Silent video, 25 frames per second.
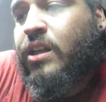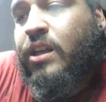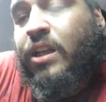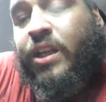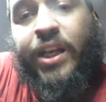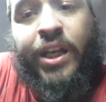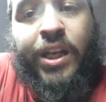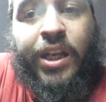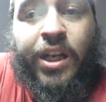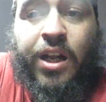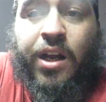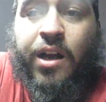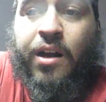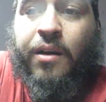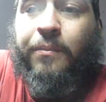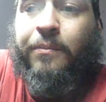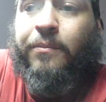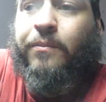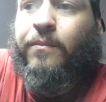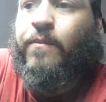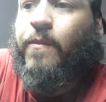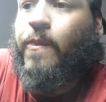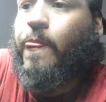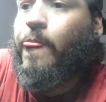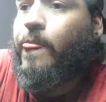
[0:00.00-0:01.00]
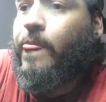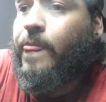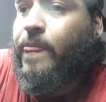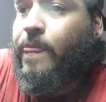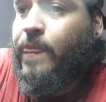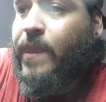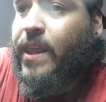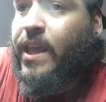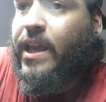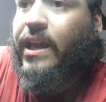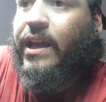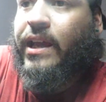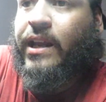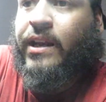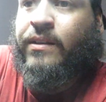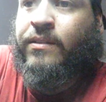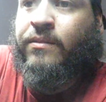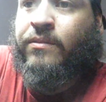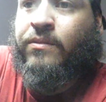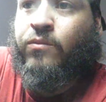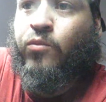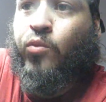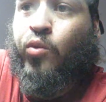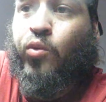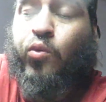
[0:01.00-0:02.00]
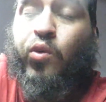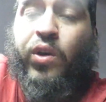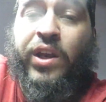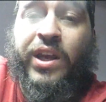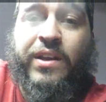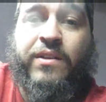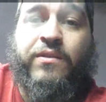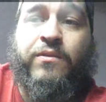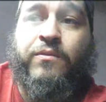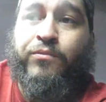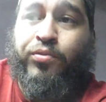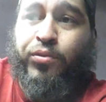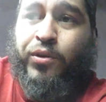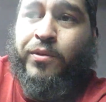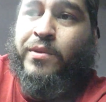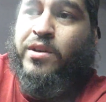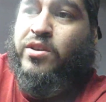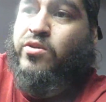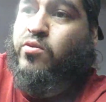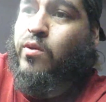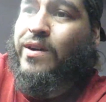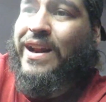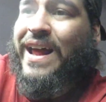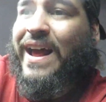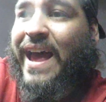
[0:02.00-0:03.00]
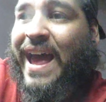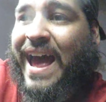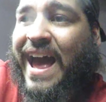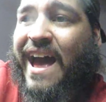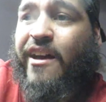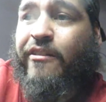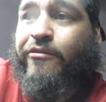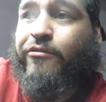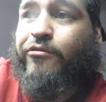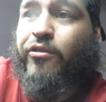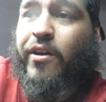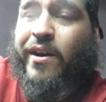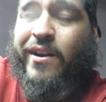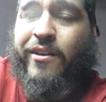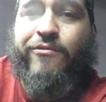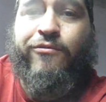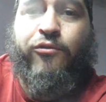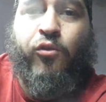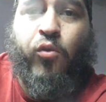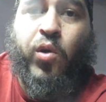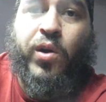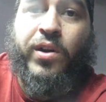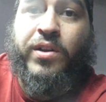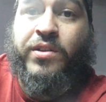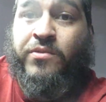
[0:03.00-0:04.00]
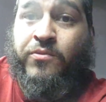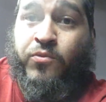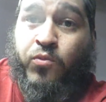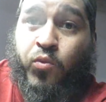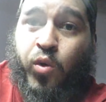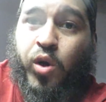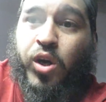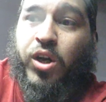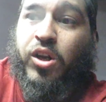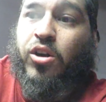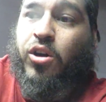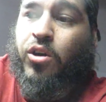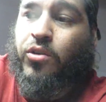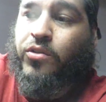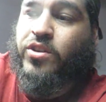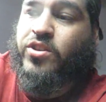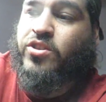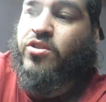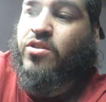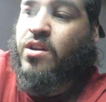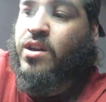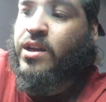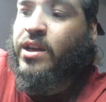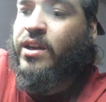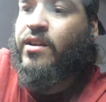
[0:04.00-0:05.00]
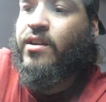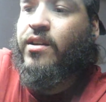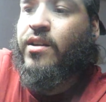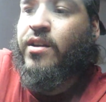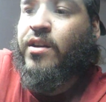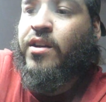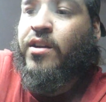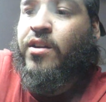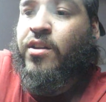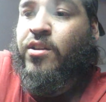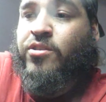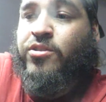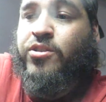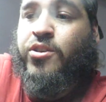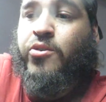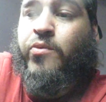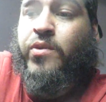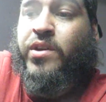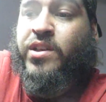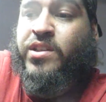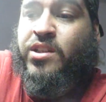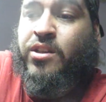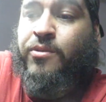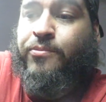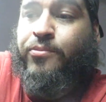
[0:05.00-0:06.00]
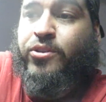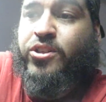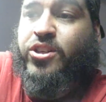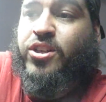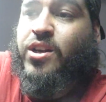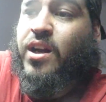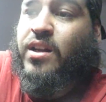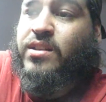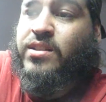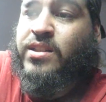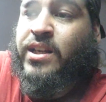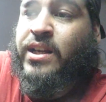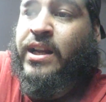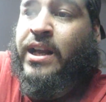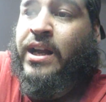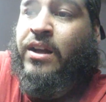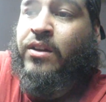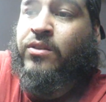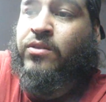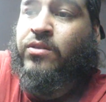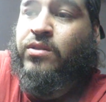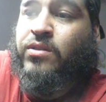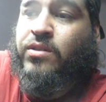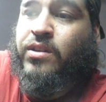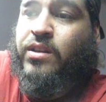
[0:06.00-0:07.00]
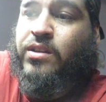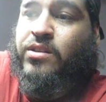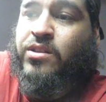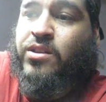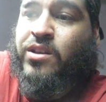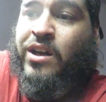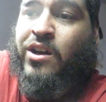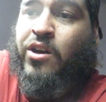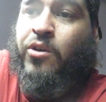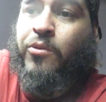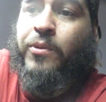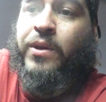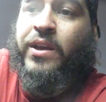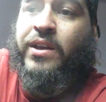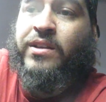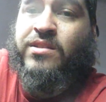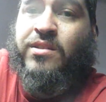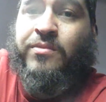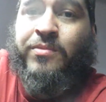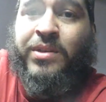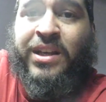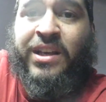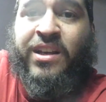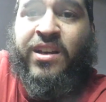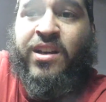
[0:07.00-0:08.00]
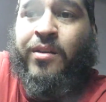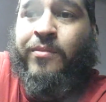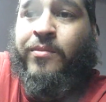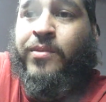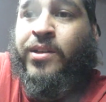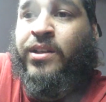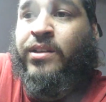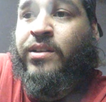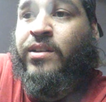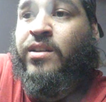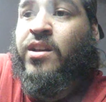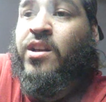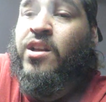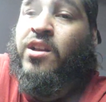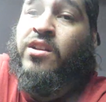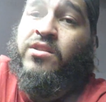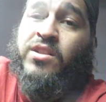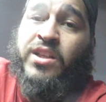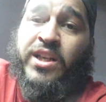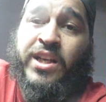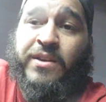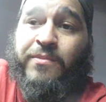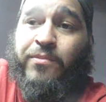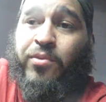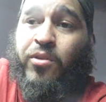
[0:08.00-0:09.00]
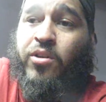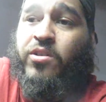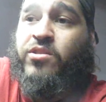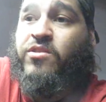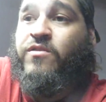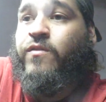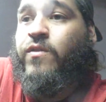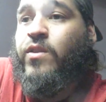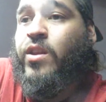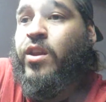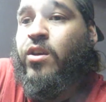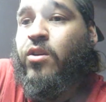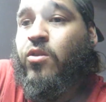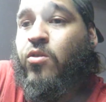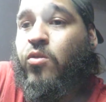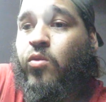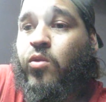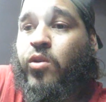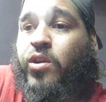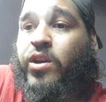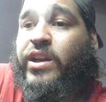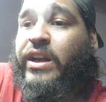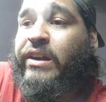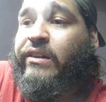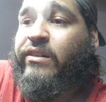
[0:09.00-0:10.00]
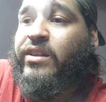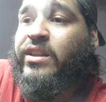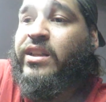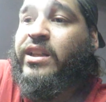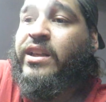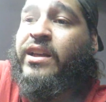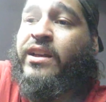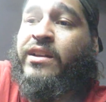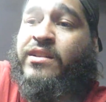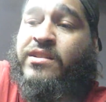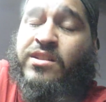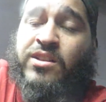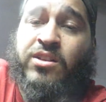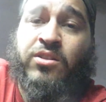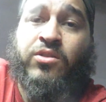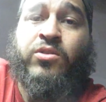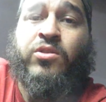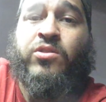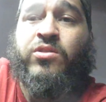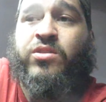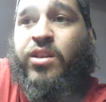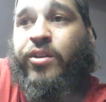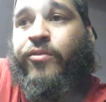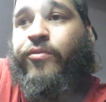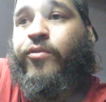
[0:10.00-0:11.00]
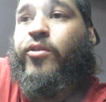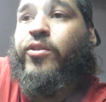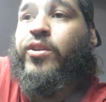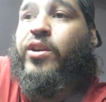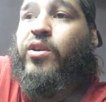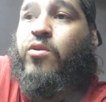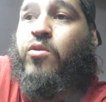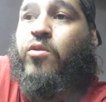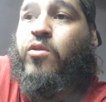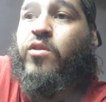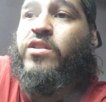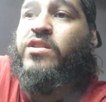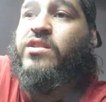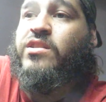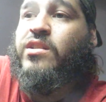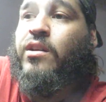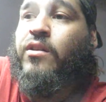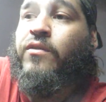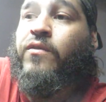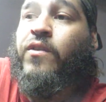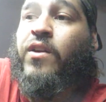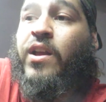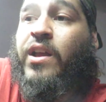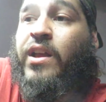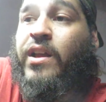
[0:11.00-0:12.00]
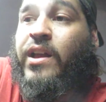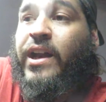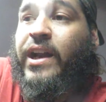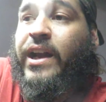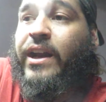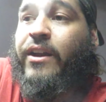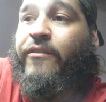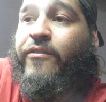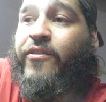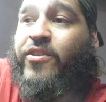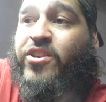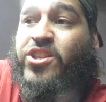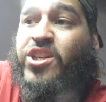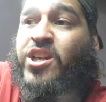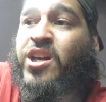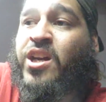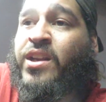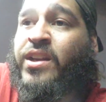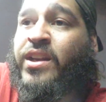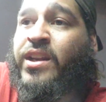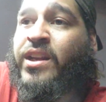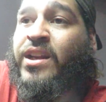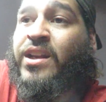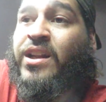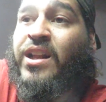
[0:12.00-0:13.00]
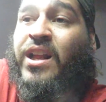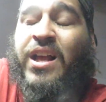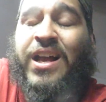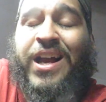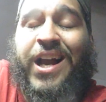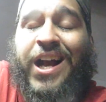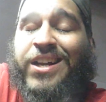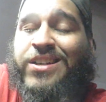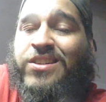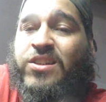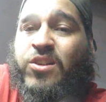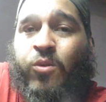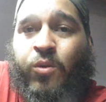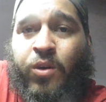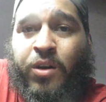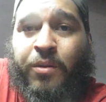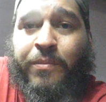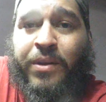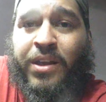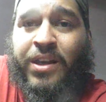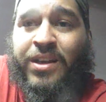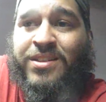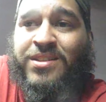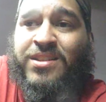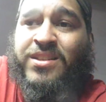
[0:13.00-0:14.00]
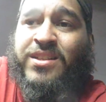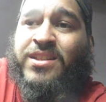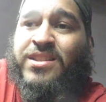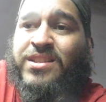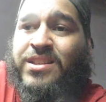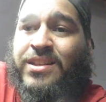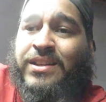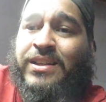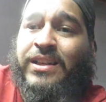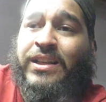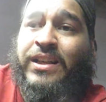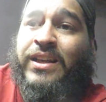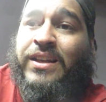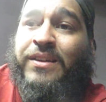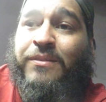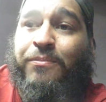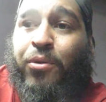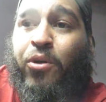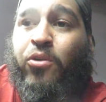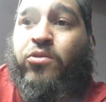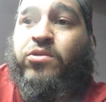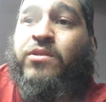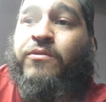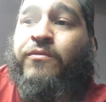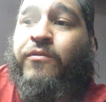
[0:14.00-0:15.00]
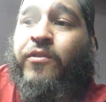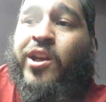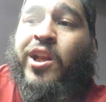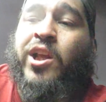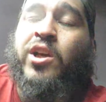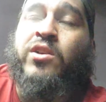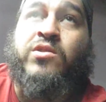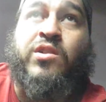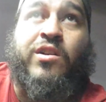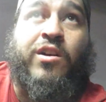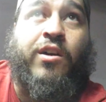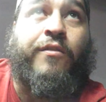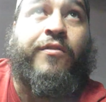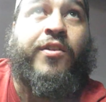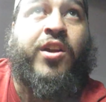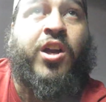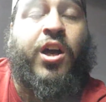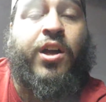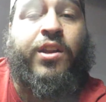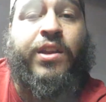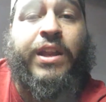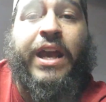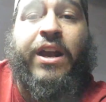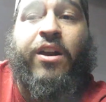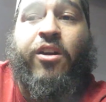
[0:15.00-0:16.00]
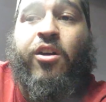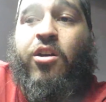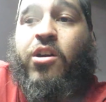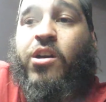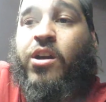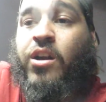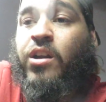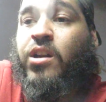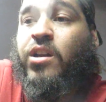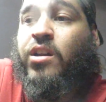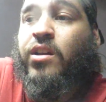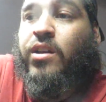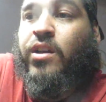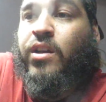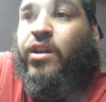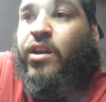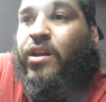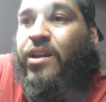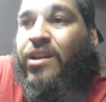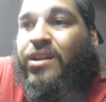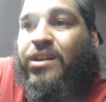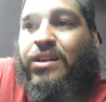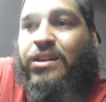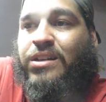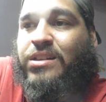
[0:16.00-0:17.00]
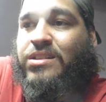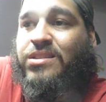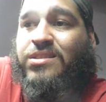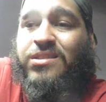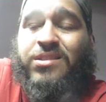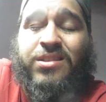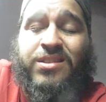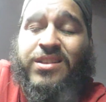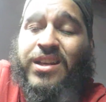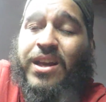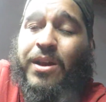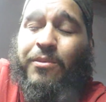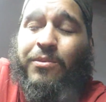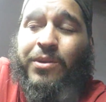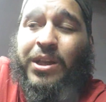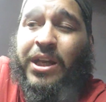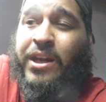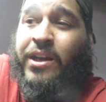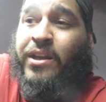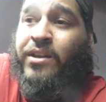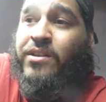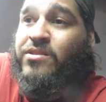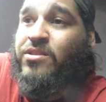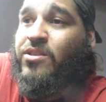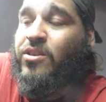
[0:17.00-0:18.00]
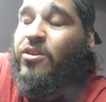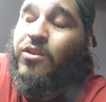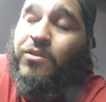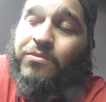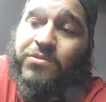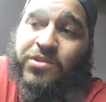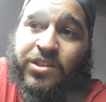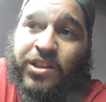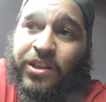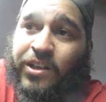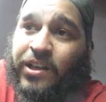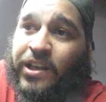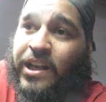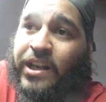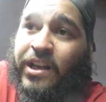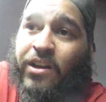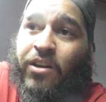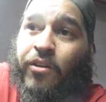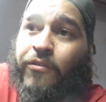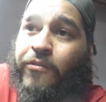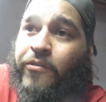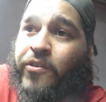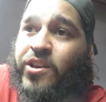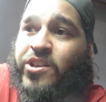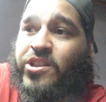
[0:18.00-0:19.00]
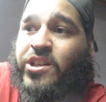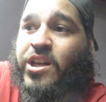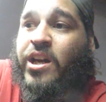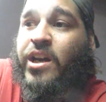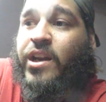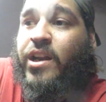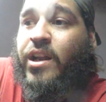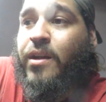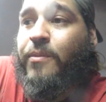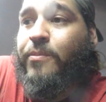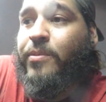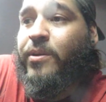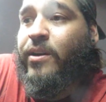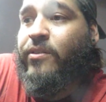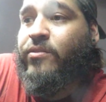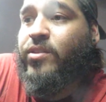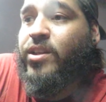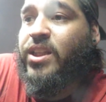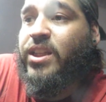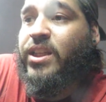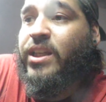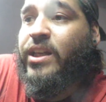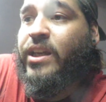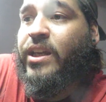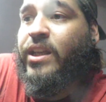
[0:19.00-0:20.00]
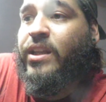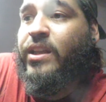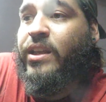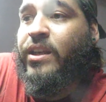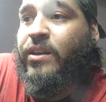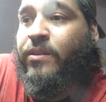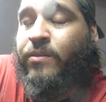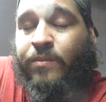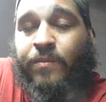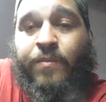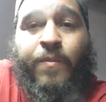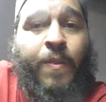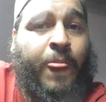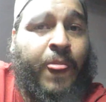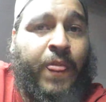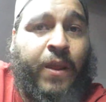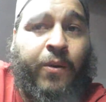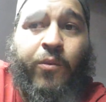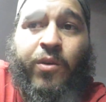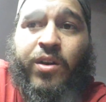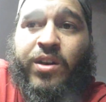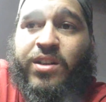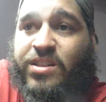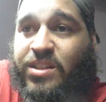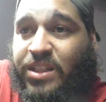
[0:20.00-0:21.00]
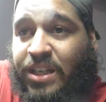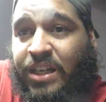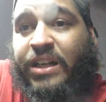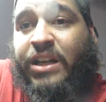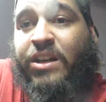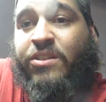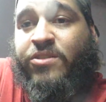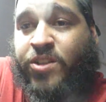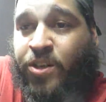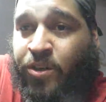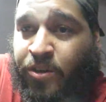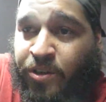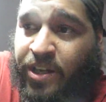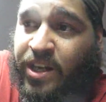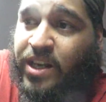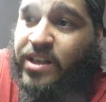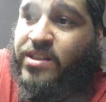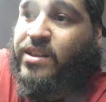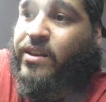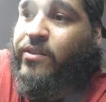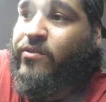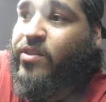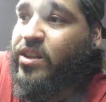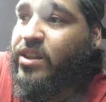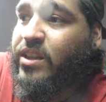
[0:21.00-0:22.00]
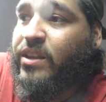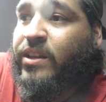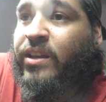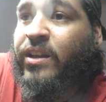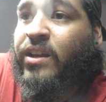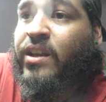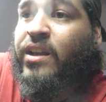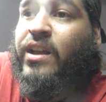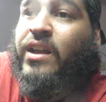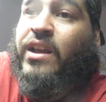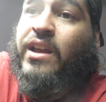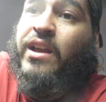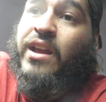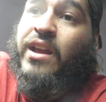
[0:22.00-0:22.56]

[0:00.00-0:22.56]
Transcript: clean it up, and get pretty much what I have ready for it, work on the truck, so we can still push content out to help get some income in, to get parts for the Accord and everything, and still do stuff on the Accord and stuff. I gotta finish cutting it. I just don't want to be consistently posting videos of cutting that car, because it's the same thing. So I'm just gonna get it all finished, cut up and everything, and then when it's done, I'll show you guys everything.